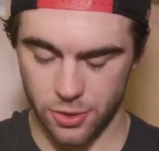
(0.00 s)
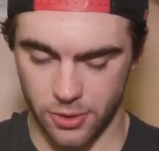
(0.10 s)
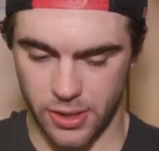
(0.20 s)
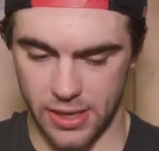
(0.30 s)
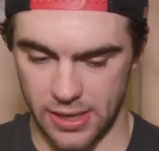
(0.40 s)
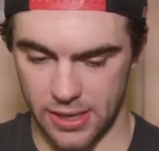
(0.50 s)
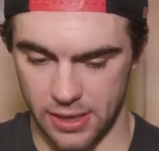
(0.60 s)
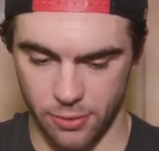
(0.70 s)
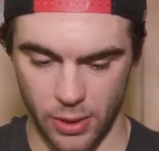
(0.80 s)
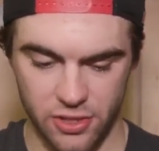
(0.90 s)
Took
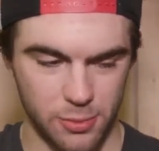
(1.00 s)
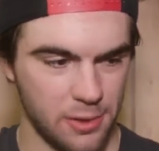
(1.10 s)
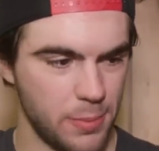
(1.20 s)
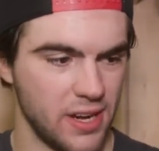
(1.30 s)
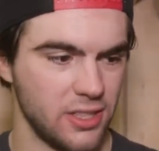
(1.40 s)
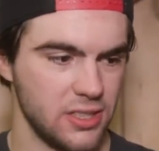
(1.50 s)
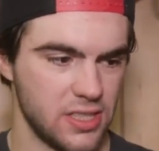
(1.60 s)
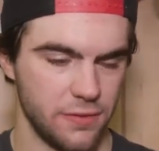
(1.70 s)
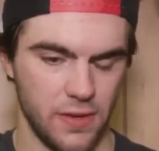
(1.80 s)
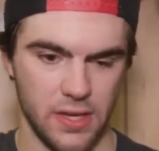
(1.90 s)
way too many
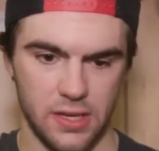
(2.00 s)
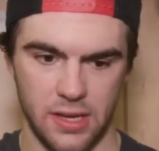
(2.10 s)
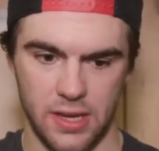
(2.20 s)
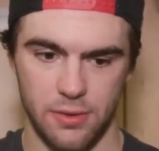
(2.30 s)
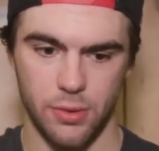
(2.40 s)
penalties, I think.